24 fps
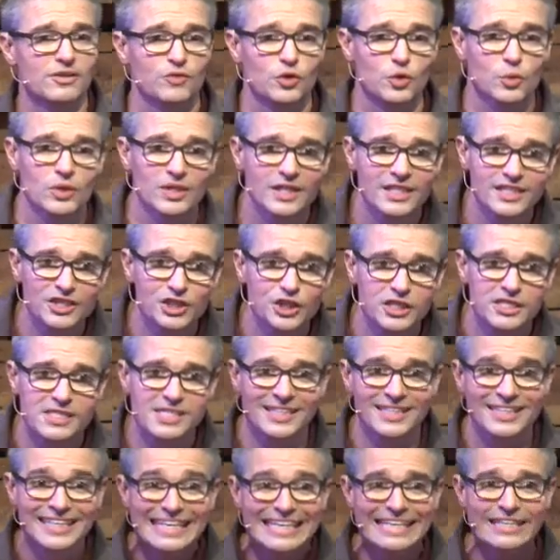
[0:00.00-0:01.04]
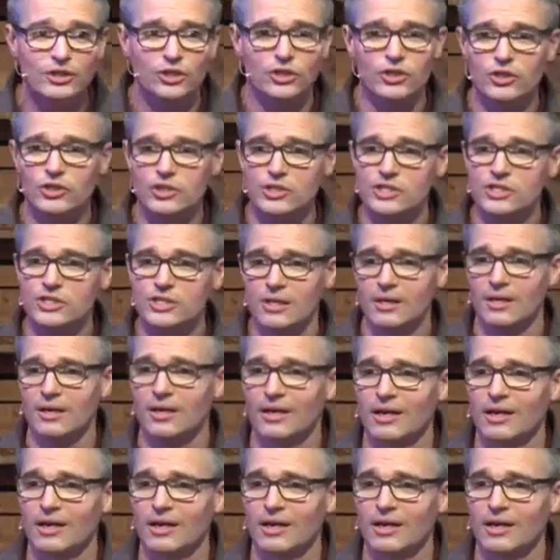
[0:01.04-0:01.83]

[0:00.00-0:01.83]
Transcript: of the religious leaders